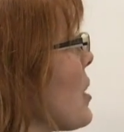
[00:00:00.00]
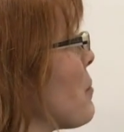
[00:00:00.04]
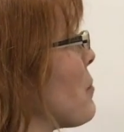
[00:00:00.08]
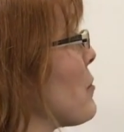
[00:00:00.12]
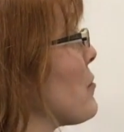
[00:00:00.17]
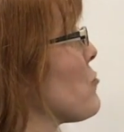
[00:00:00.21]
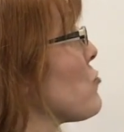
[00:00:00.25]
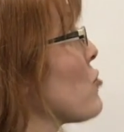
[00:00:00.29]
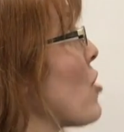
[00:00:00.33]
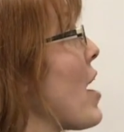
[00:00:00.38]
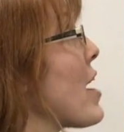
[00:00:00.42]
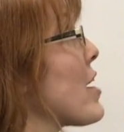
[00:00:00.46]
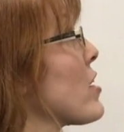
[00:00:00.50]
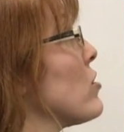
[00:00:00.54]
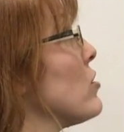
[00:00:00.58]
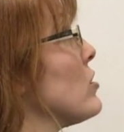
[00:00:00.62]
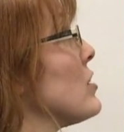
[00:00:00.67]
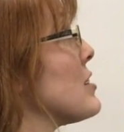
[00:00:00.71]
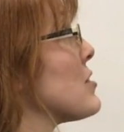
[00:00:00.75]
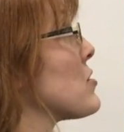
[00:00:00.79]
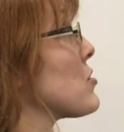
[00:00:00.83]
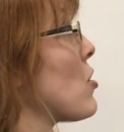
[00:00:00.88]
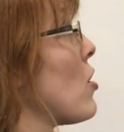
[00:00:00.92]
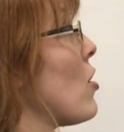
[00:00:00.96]
type of
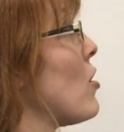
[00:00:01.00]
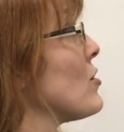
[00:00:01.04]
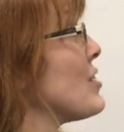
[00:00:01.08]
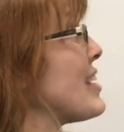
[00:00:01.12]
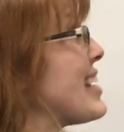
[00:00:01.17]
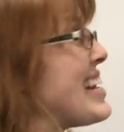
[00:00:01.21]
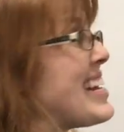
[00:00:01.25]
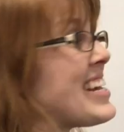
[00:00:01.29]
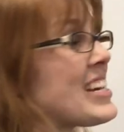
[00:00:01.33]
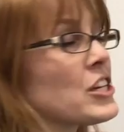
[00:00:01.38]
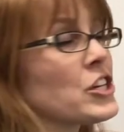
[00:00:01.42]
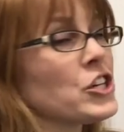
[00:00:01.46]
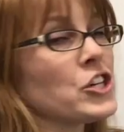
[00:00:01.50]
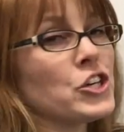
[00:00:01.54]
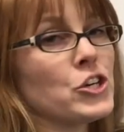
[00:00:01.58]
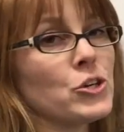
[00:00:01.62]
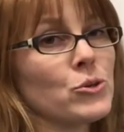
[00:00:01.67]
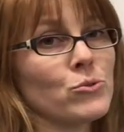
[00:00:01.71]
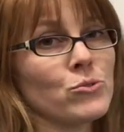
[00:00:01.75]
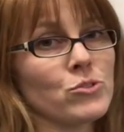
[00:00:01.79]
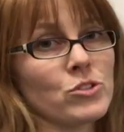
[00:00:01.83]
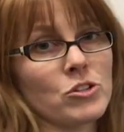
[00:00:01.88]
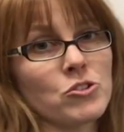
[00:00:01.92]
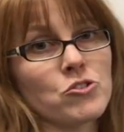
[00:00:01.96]
triangle is called an
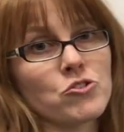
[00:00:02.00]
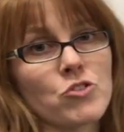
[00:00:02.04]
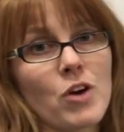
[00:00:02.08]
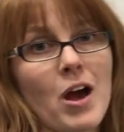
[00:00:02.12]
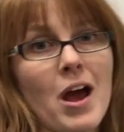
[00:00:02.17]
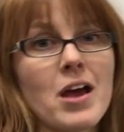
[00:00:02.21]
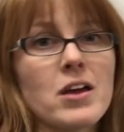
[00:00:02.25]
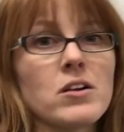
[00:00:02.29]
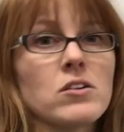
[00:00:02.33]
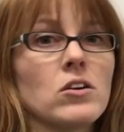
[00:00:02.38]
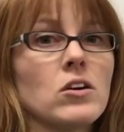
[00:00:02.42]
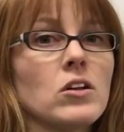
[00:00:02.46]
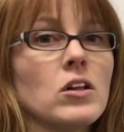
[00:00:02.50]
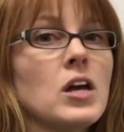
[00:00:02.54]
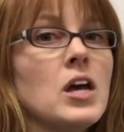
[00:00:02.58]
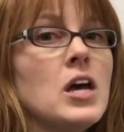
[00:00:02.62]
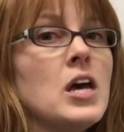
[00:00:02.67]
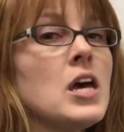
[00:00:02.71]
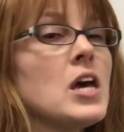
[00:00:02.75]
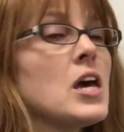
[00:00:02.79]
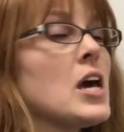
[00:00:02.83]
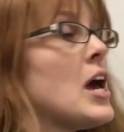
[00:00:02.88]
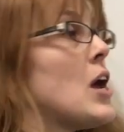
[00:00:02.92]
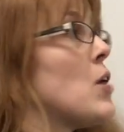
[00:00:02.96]
acute triangle.
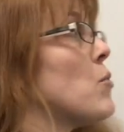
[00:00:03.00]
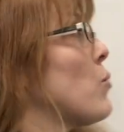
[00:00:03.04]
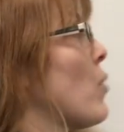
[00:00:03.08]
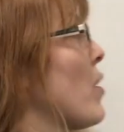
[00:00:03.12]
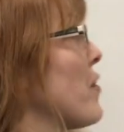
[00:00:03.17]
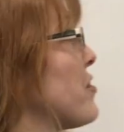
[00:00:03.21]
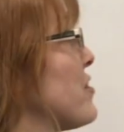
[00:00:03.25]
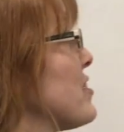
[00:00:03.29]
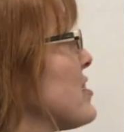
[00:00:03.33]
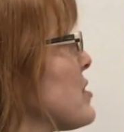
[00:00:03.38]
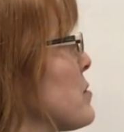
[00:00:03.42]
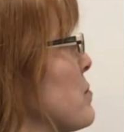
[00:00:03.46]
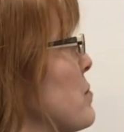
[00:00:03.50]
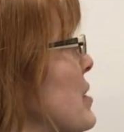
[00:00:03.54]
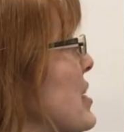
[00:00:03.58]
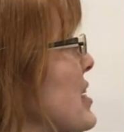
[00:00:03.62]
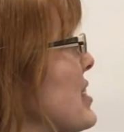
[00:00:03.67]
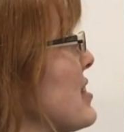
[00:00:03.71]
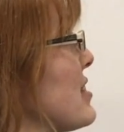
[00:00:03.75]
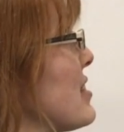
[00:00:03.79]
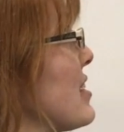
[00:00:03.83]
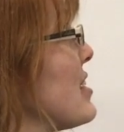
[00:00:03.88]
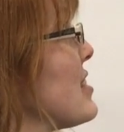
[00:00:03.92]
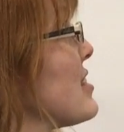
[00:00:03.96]
And what this
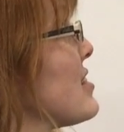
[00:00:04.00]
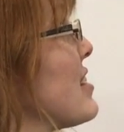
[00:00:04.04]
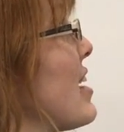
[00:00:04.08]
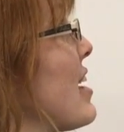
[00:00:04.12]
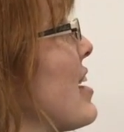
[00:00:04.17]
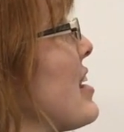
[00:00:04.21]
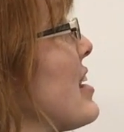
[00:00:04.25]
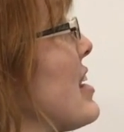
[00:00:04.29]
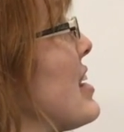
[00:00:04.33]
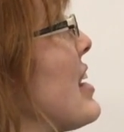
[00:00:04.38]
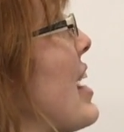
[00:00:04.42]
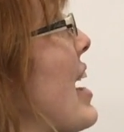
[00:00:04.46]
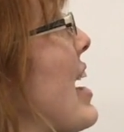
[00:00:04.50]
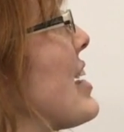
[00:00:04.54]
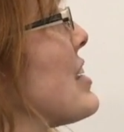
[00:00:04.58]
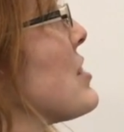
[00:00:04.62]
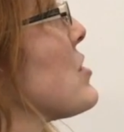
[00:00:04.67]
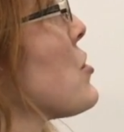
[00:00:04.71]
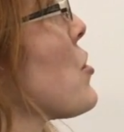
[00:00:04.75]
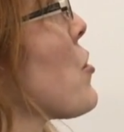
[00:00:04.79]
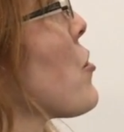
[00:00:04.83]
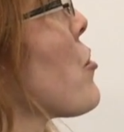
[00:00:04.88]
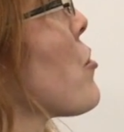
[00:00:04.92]
means is that it has